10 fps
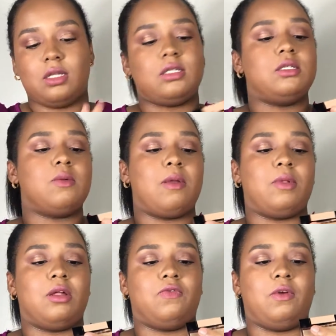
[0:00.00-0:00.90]
this is the
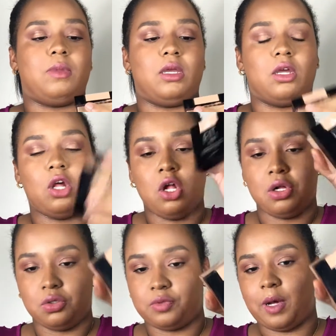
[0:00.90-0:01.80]
Maybelline Fit Me
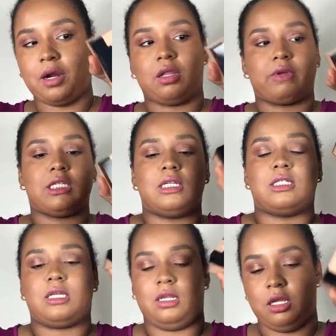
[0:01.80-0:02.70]
loose powder. The reason
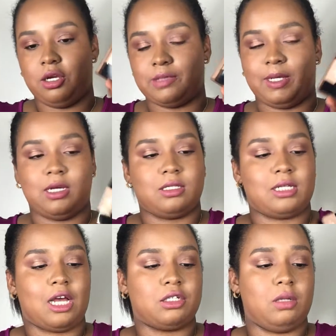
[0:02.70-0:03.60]
it's in here is because
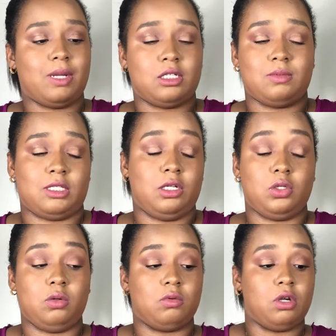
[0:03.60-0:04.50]
it actually matches my
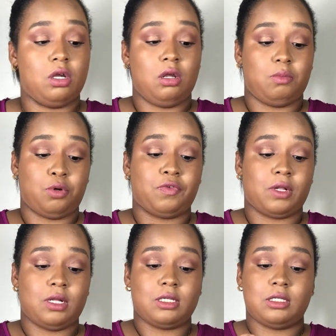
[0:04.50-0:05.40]
skin tone
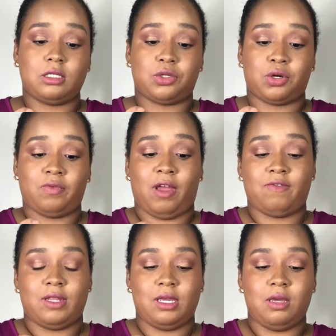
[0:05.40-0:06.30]
perfectly. This is the
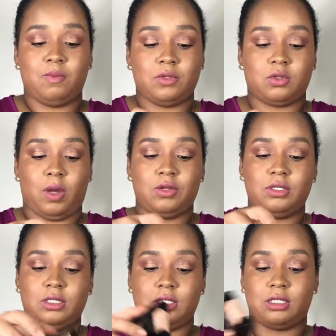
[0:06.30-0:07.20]
35 deep. So I
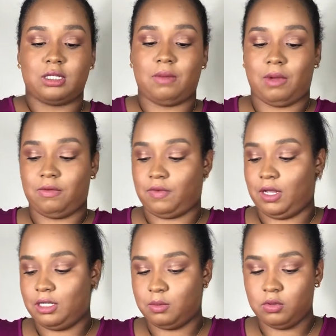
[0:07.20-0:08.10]
use this to set my
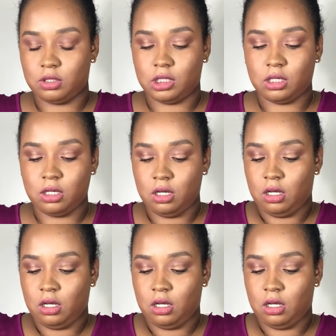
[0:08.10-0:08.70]
face mostly.